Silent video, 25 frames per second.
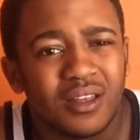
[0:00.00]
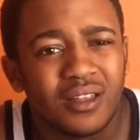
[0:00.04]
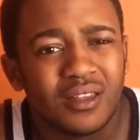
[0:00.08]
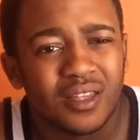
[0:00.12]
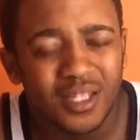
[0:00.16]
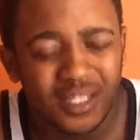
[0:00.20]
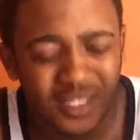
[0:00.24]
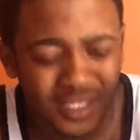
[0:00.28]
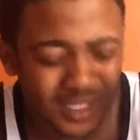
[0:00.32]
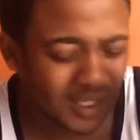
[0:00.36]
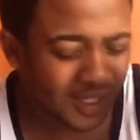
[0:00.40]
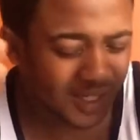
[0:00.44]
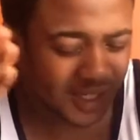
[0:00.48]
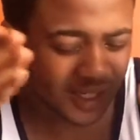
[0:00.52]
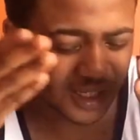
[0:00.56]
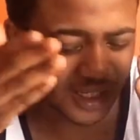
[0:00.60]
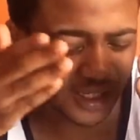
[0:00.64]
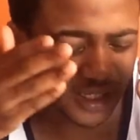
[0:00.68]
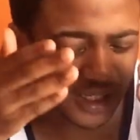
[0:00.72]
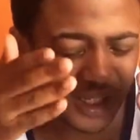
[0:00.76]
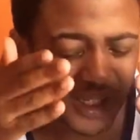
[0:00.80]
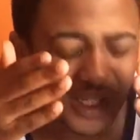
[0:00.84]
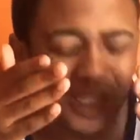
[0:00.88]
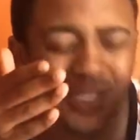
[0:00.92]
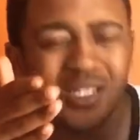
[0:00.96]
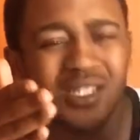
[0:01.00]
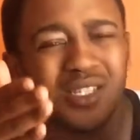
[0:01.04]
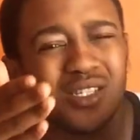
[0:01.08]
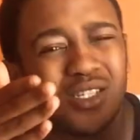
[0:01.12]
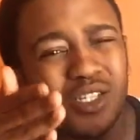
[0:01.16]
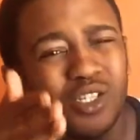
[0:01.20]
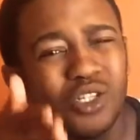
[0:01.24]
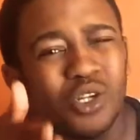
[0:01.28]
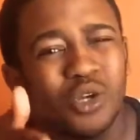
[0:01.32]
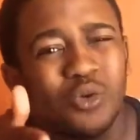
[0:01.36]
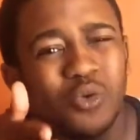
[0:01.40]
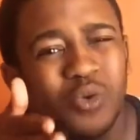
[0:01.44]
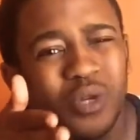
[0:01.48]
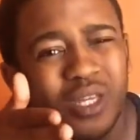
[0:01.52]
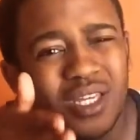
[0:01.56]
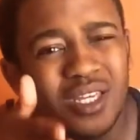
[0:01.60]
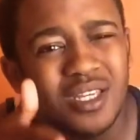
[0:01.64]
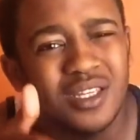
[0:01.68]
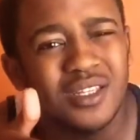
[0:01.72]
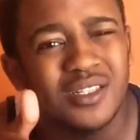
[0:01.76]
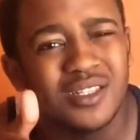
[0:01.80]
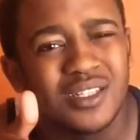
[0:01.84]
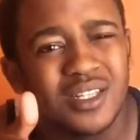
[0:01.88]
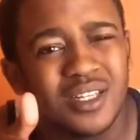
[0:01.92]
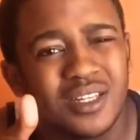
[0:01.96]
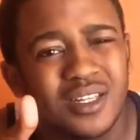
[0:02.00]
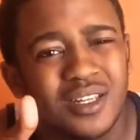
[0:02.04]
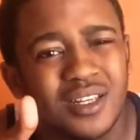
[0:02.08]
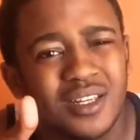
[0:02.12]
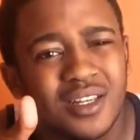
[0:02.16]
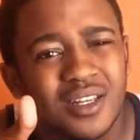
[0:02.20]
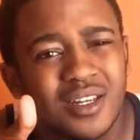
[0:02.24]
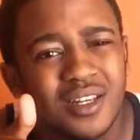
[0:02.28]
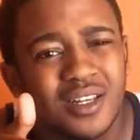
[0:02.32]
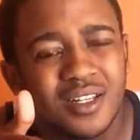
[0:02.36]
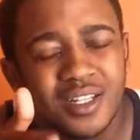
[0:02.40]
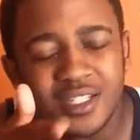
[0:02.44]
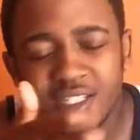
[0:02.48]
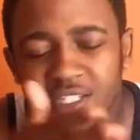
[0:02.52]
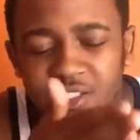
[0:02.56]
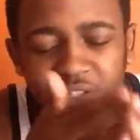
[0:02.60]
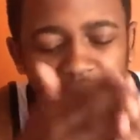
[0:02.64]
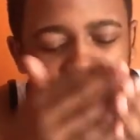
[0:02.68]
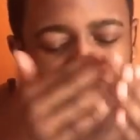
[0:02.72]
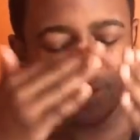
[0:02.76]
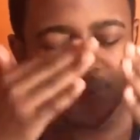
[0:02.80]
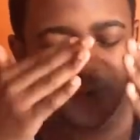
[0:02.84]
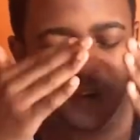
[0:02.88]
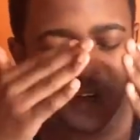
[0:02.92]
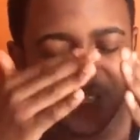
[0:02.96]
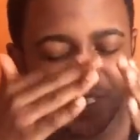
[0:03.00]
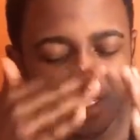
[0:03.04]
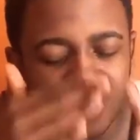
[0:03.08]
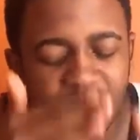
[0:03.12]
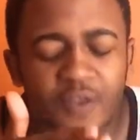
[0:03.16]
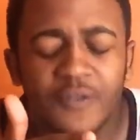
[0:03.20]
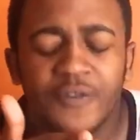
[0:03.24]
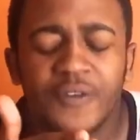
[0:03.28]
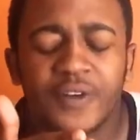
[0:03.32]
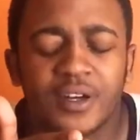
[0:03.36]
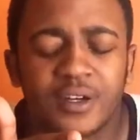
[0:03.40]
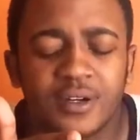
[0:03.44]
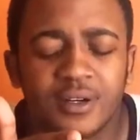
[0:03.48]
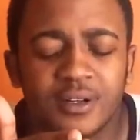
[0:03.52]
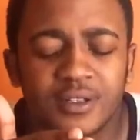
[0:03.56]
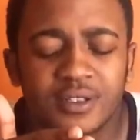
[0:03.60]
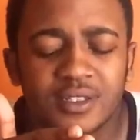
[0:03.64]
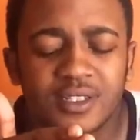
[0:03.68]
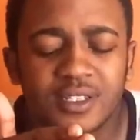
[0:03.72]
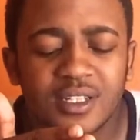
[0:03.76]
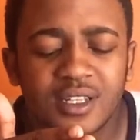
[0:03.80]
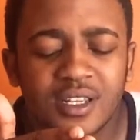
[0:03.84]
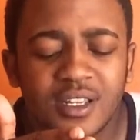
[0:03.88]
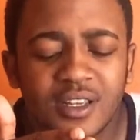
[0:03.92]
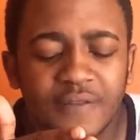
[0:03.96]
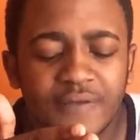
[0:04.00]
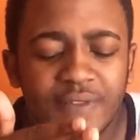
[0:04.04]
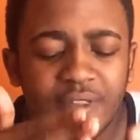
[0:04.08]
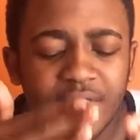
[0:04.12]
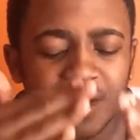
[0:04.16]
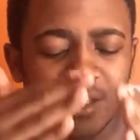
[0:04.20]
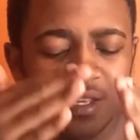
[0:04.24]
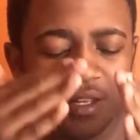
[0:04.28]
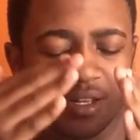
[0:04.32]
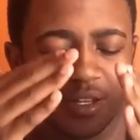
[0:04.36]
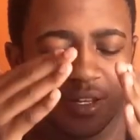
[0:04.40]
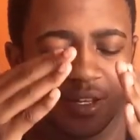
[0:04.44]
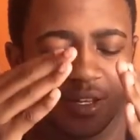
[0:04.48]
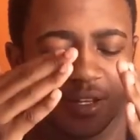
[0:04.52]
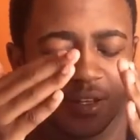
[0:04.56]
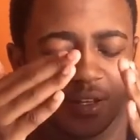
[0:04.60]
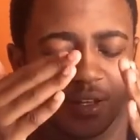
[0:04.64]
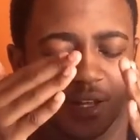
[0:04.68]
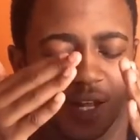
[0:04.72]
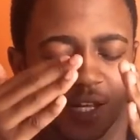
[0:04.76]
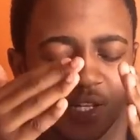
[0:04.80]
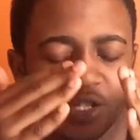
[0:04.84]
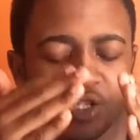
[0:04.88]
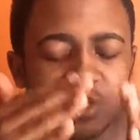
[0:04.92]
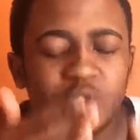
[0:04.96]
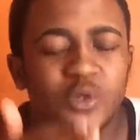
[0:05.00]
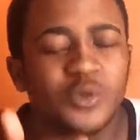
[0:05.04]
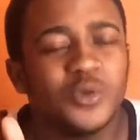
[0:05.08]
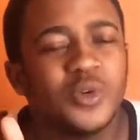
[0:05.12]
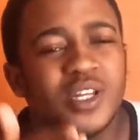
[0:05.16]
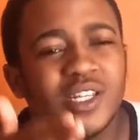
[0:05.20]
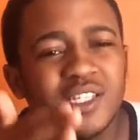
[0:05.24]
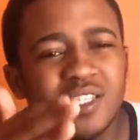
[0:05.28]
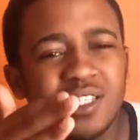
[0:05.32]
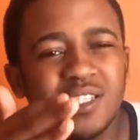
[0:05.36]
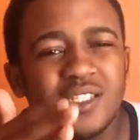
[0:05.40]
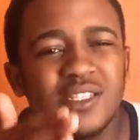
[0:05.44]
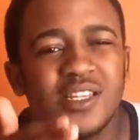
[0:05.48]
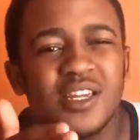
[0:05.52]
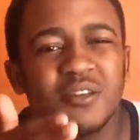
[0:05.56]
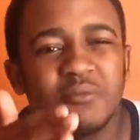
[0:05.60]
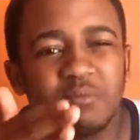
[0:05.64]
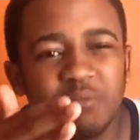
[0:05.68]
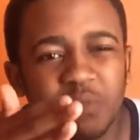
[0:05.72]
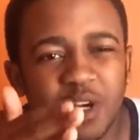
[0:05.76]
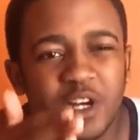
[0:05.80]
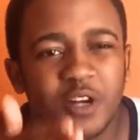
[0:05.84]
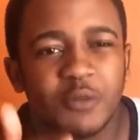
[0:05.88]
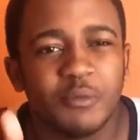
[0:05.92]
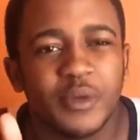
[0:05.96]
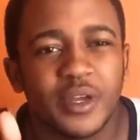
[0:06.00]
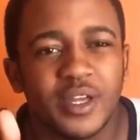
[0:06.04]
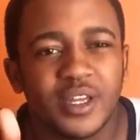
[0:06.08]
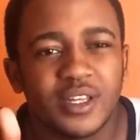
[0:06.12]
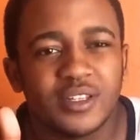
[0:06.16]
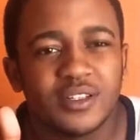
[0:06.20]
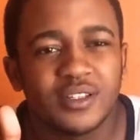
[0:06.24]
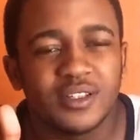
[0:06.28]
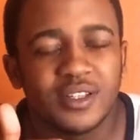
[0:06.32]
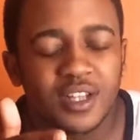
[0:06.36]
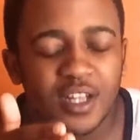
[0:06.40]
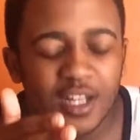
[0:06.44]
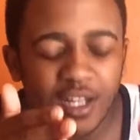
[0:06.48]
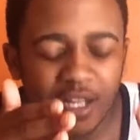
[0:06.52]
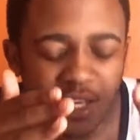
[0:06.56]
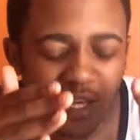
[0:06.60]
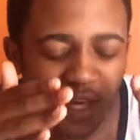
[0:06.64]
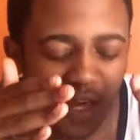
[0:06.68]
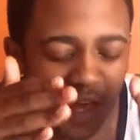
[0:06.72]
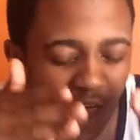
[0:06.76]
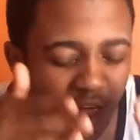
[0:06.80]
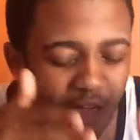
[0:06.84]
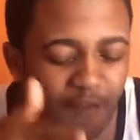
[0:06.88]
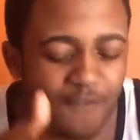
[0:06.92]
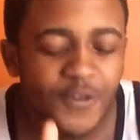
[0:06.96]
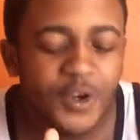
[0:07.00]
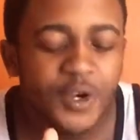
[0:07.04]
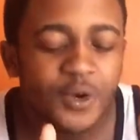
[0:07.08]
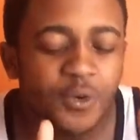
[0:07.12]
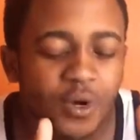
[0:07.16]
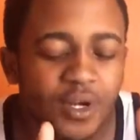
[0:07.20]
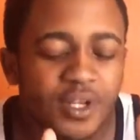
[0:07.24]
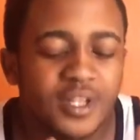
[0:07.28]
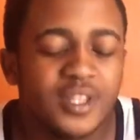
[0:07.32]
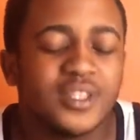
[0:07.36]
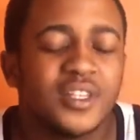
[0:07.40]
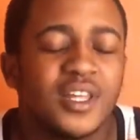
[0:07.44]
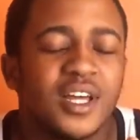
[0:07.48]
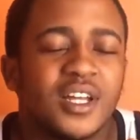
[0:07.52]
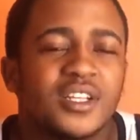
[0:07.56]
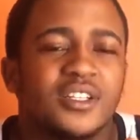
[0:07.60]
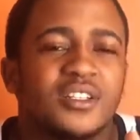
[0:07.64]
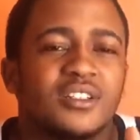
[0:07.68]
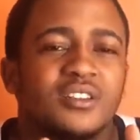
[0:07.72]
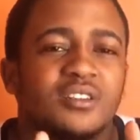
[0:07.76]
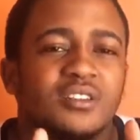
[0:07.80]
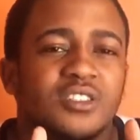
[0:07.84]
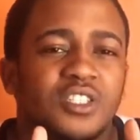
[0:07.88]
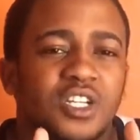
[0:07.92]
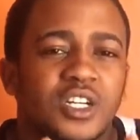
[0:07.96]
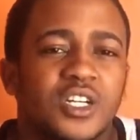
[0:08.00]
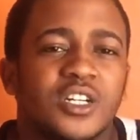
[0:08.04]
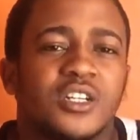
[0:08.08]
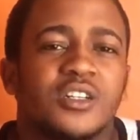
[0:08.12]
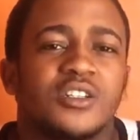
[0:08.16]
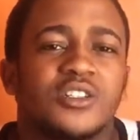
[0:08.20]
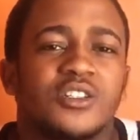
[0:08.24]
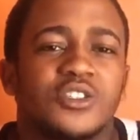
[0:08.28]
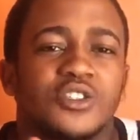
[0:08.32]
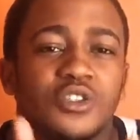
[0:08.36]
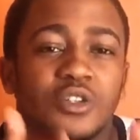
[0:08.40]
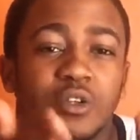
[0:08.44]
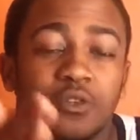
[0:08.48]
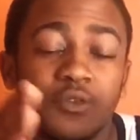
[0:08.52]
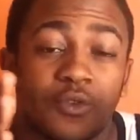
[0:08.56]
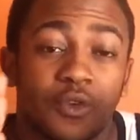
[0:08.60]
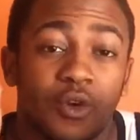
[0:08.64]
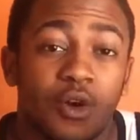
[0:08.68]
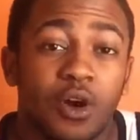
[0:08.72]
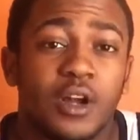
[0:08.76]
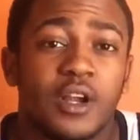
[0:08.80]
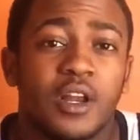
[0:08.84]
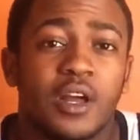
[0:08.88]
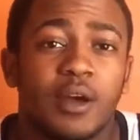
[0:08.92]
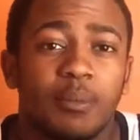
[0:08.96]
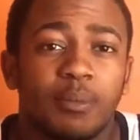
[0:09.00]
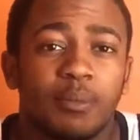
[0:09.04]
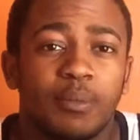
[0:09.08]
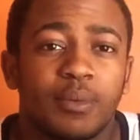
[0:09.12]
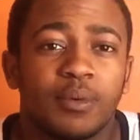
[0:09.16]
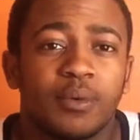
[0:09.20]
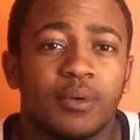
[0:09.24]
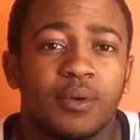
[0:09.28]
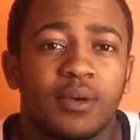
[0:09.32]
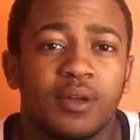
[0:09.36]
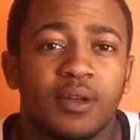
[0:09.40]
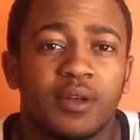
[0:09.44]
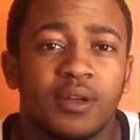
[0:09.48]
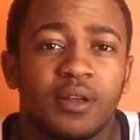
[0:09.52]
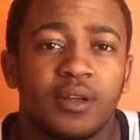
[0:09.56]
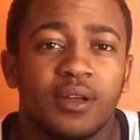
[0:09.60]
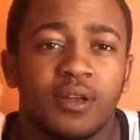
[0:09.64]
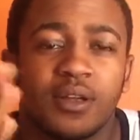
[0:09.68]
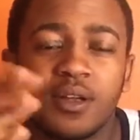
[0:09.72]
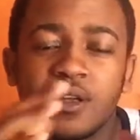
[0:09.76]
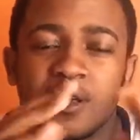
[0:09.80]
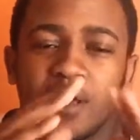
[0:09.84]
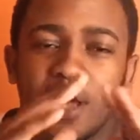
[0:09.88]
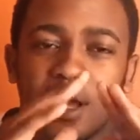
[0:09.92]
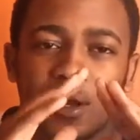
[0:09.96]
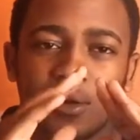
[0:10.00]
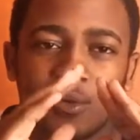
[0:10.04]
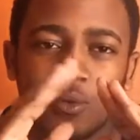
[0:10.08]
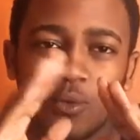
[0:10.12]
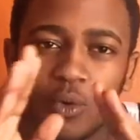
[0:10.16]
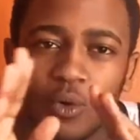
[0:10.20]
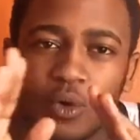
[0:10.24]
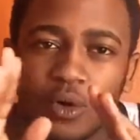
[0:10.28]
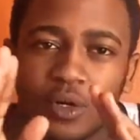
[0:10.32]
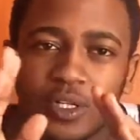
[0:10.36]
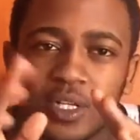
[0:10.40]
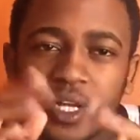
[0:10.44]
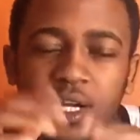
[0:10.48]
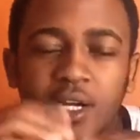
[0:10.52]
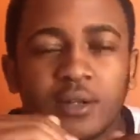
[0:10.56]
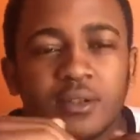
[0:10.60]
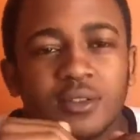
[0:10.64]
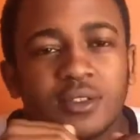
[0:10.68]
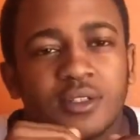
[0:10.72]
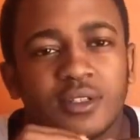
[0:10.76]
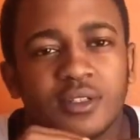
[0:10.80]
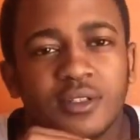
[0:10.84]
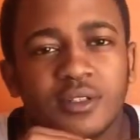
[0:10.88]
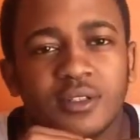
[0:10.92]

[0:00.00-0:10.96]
This is so easy. This is not even difficult. As soon as he said mermaid, everyone in that church should have got up and walked out.